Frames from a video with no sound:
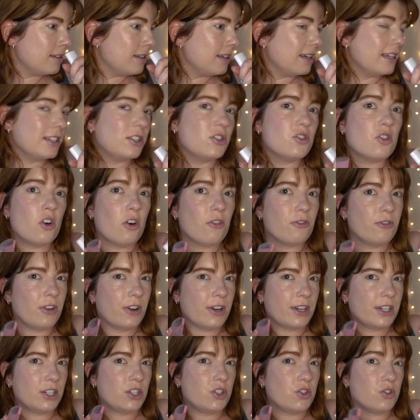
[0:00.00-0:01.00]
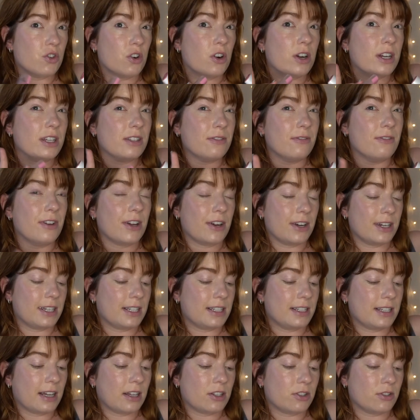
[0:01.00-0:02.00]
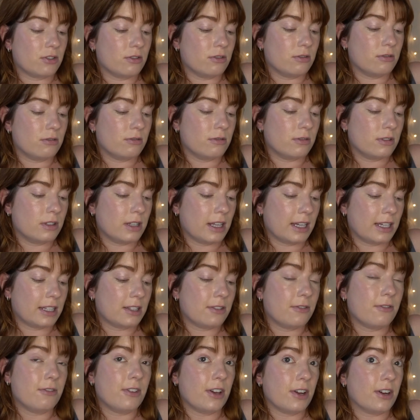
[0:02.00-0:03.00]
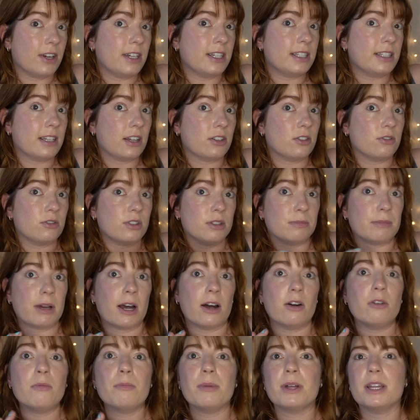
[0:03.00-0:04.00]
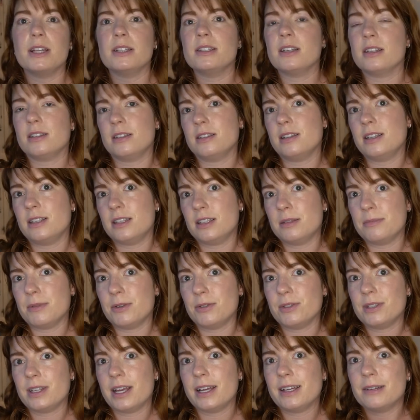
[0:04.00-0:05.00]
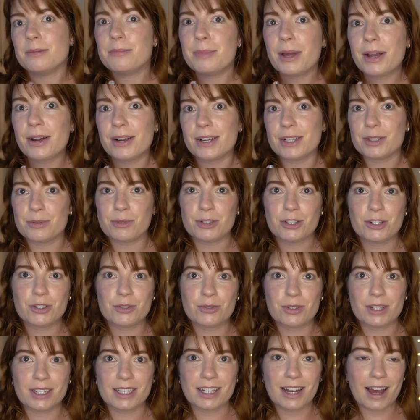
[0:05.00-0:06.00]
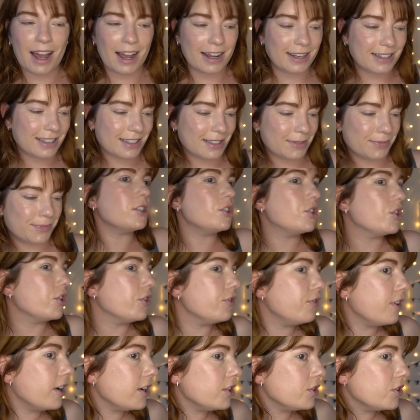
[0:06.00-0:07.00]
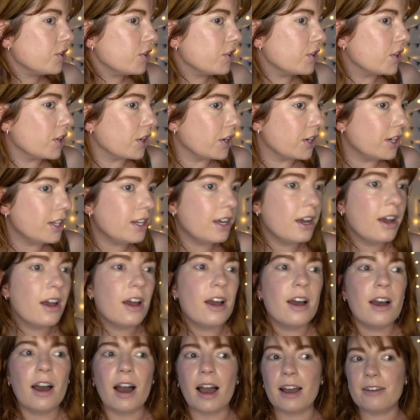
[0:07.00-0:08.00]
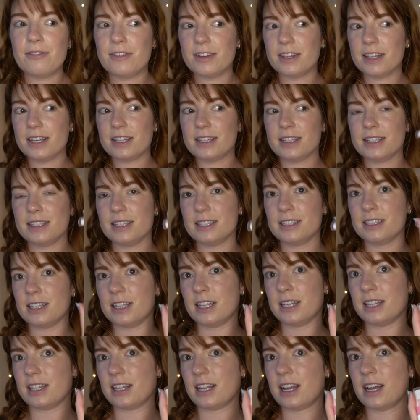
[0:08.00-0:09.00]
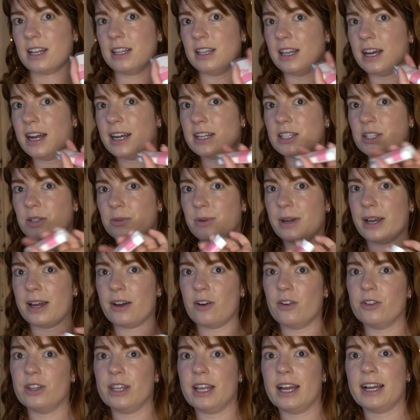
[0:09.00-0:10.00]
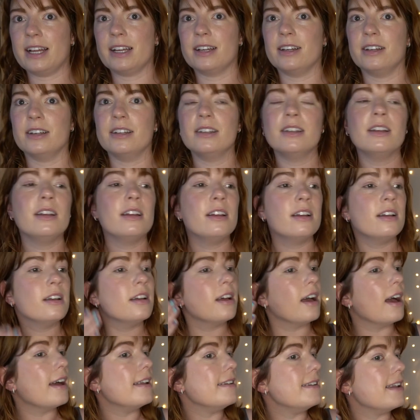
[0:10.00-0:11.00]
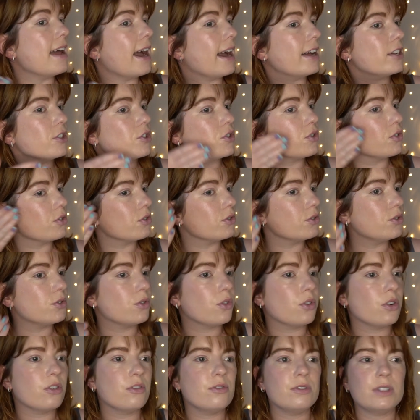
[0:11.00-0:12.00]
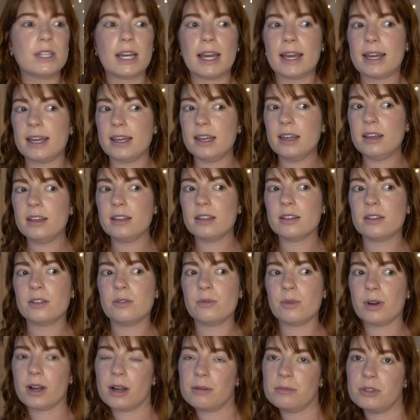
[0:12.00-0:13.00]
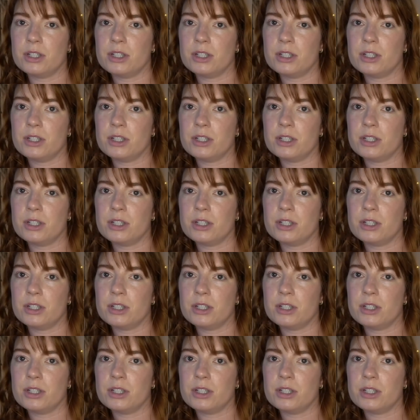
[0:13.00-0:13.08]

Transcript: It's not very strong. It's very subtle. Like it's a very subtle smell, but it smells like berries, which is really nice. So far, so good. I feel like this is something that I like to wear on like a natural sort of day where I'm